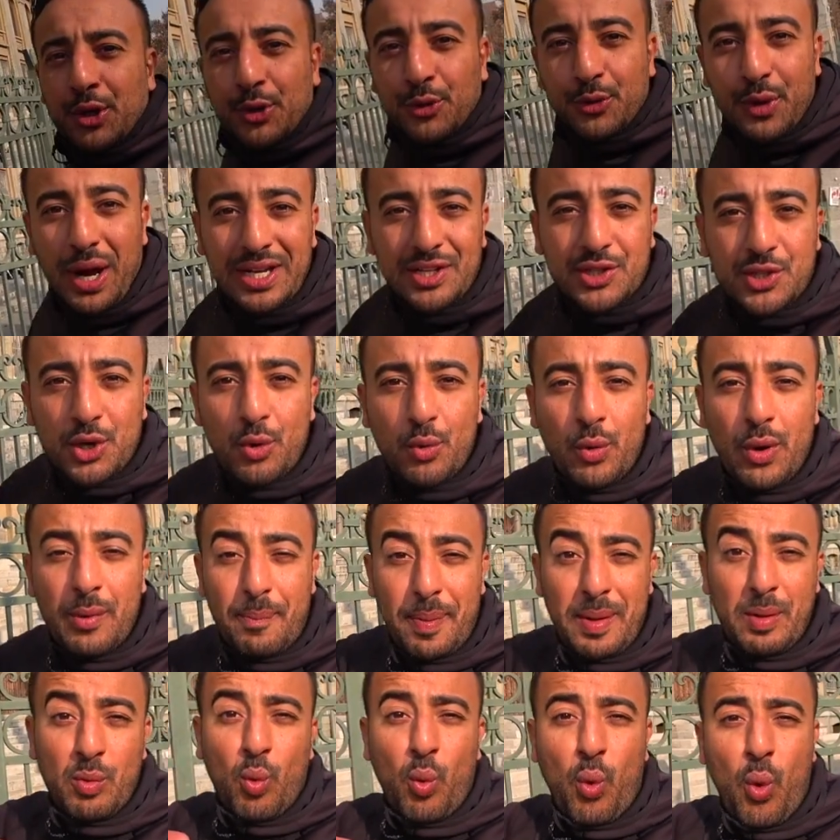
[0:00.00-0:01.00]
Right, so we've
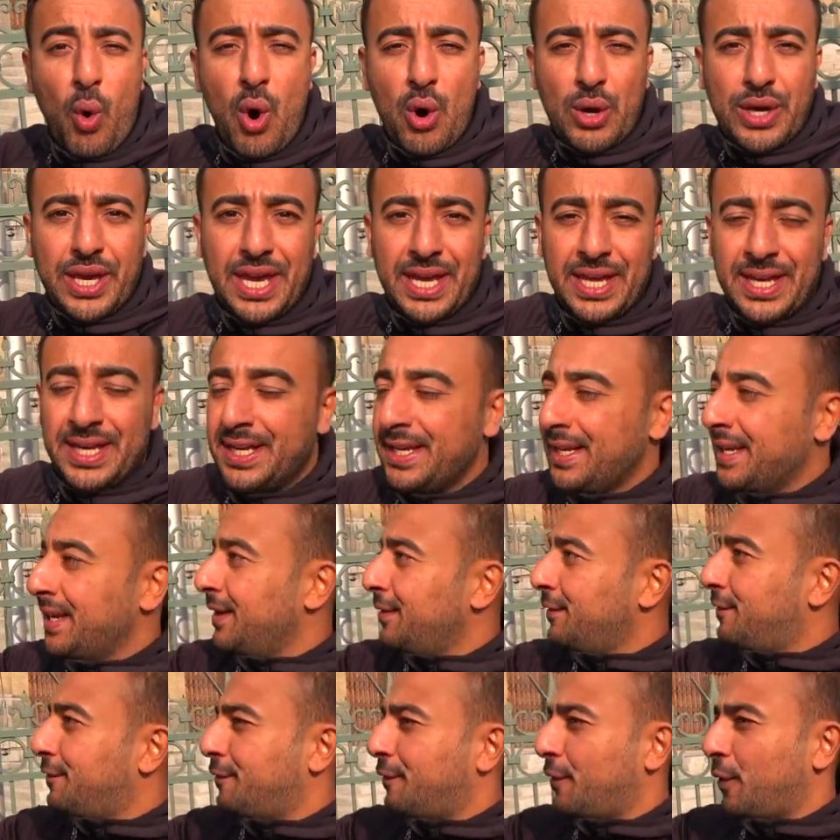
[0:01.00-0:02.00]
been walking
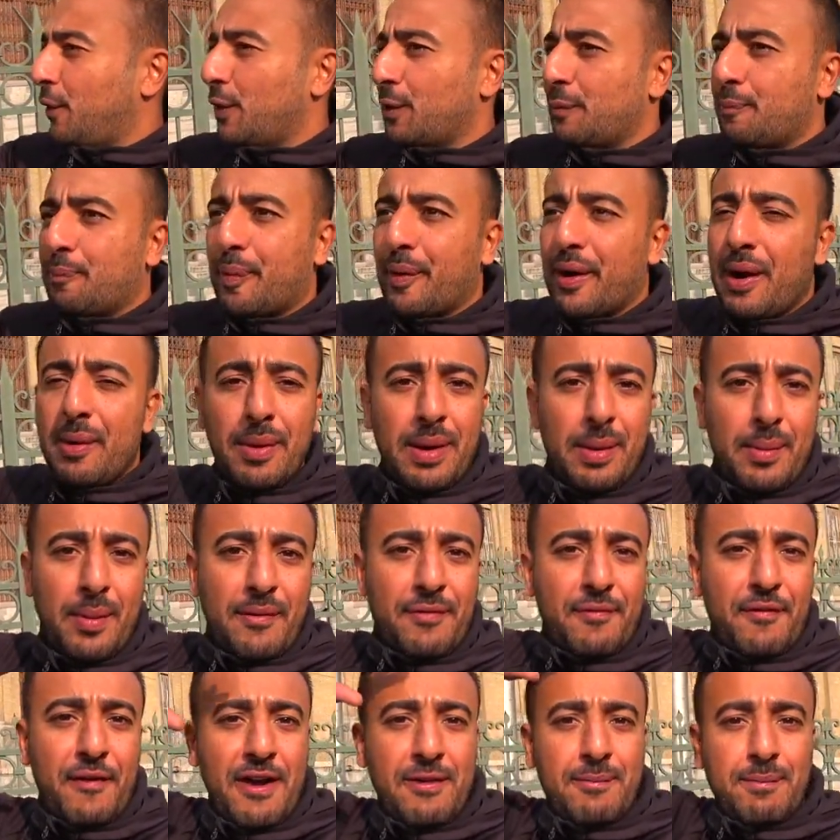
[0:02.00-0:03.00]
for probably about
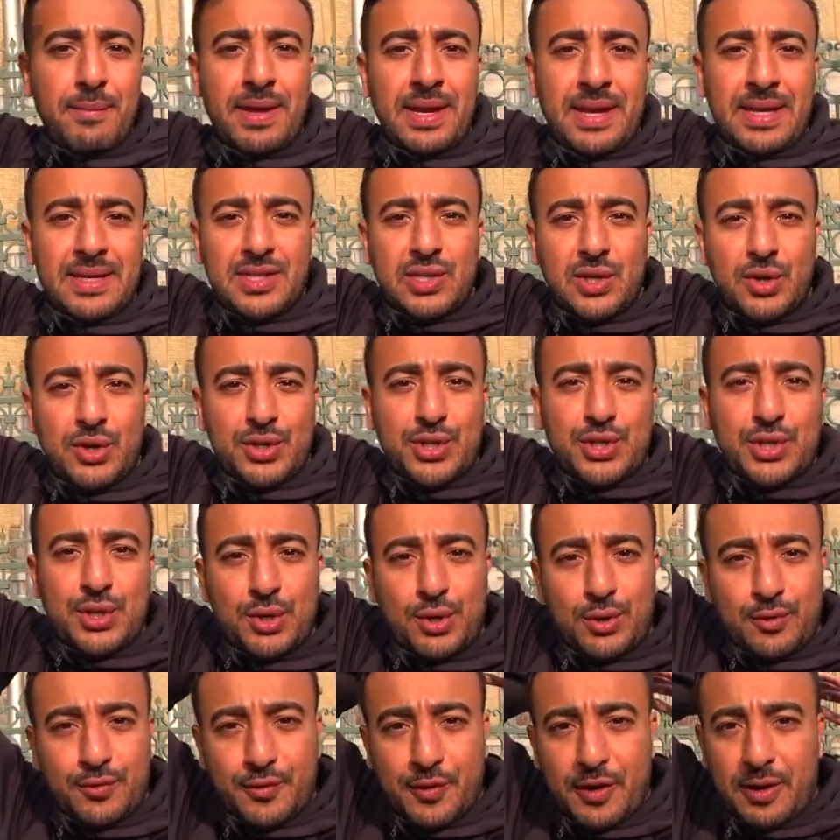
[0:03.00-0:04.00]
5 minutes or
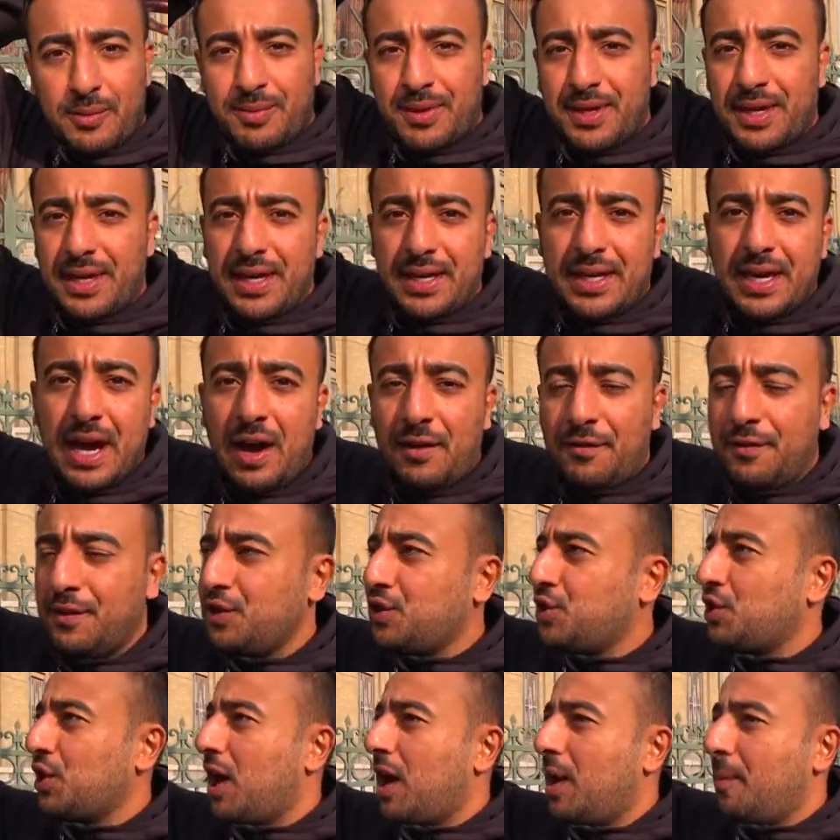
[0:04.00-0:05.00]
so from the coffee
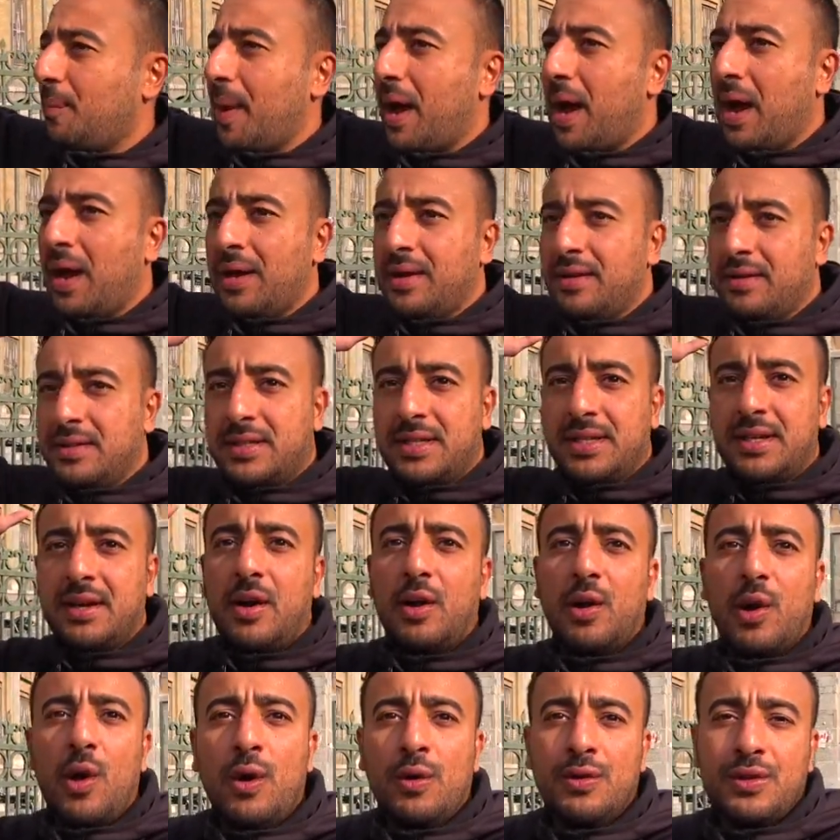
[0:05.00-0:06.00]
shop and
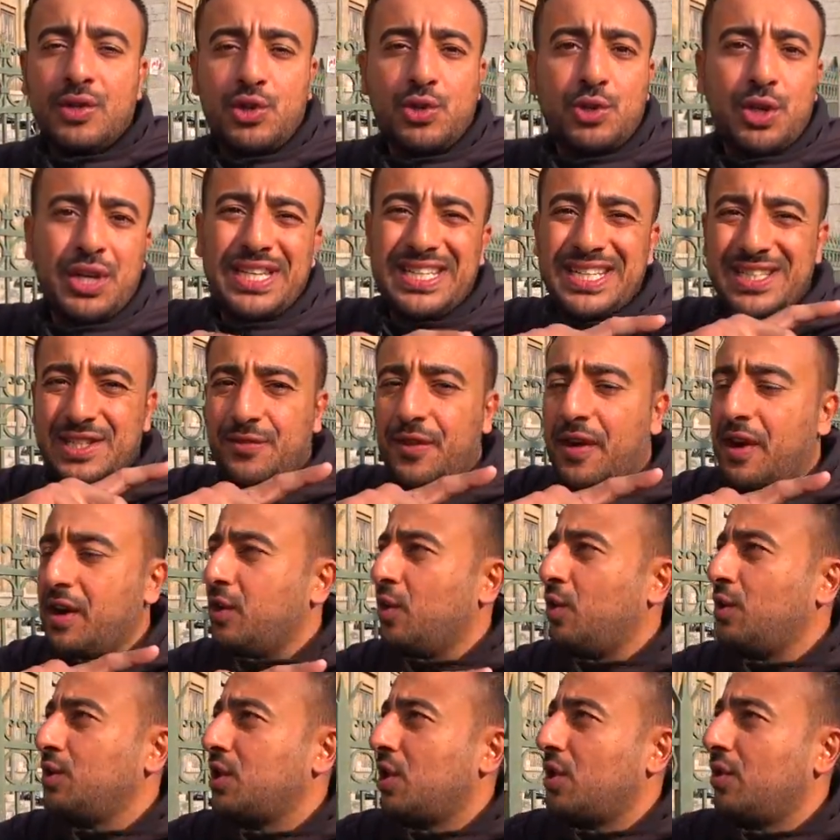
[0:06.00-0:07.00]
along the street. It's very
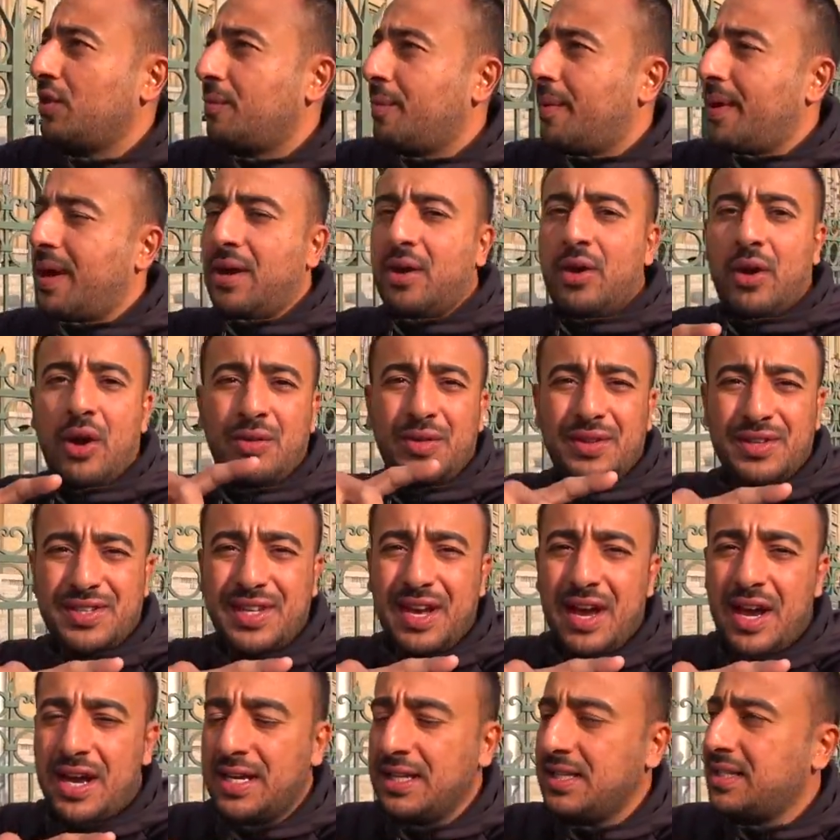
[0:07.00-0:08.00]
noisy on the
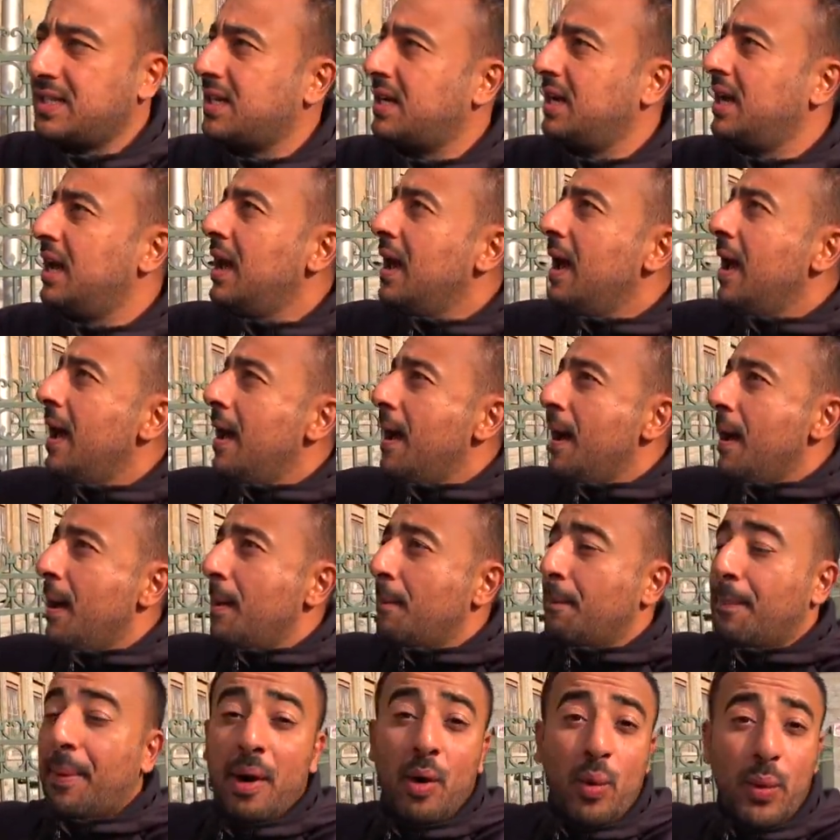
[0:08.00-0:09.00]
side,
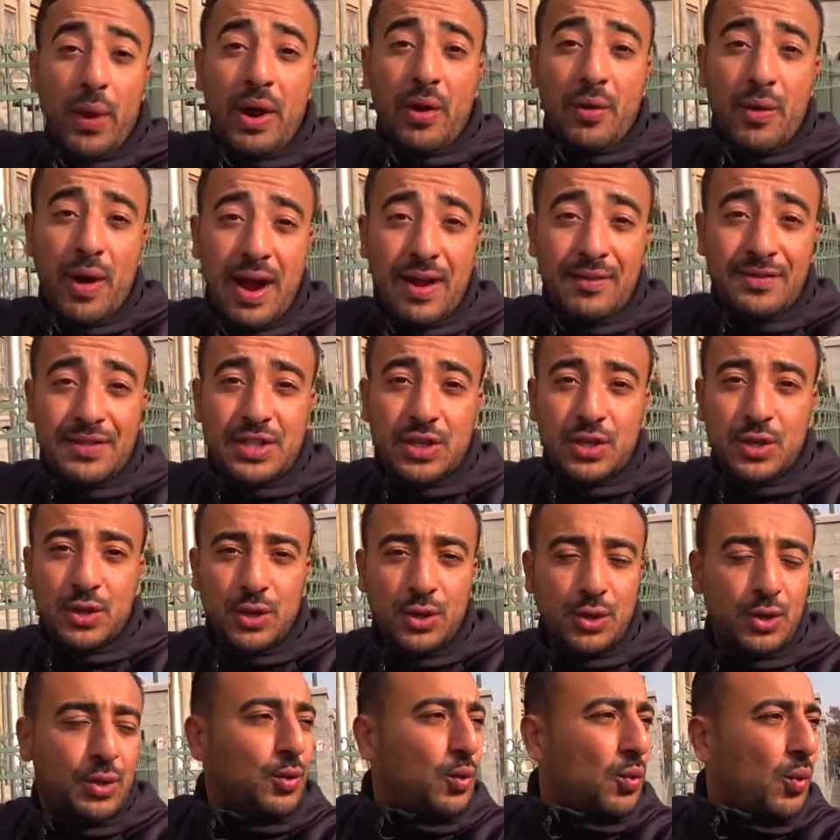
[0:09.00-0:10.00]
but we arrived
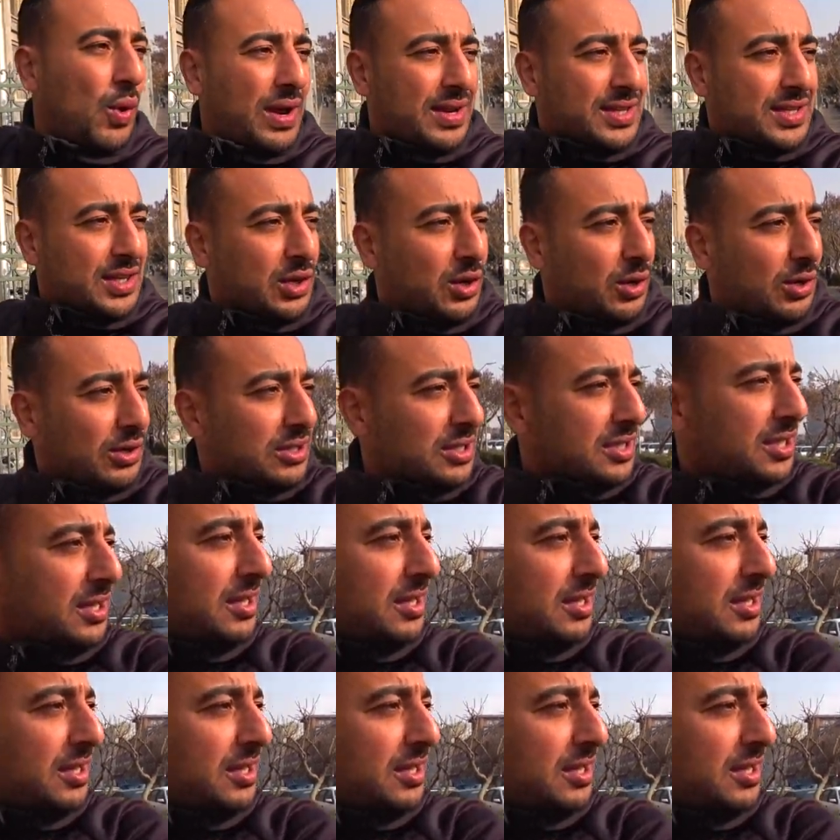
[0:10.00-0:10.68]
to, what is it called?